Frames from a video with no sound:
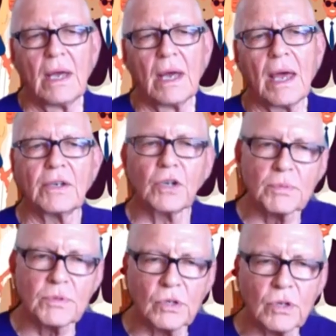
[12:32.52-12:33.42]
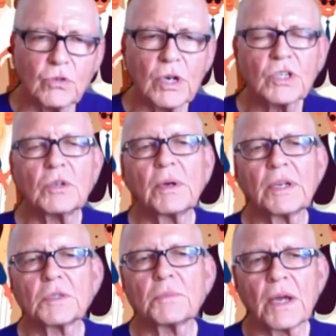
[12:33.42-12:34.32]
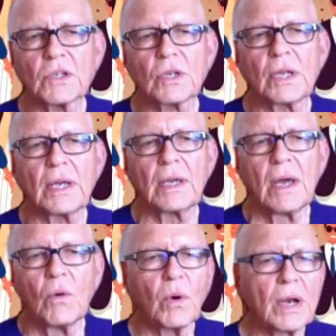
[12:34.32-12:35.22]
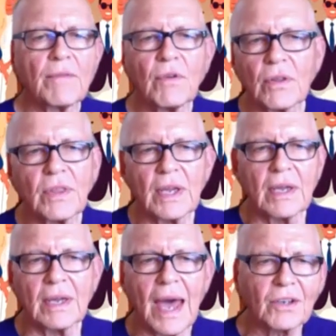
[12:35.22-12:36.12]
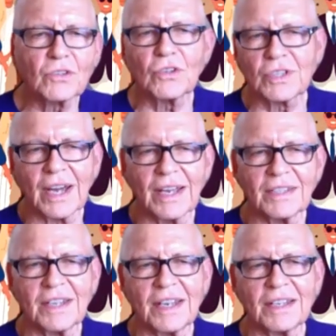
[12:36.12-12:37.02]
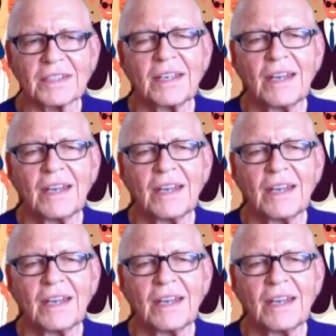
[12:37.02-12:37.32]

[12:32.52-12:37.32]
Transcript: in terms of nutrition, but especially whatever the exercise is?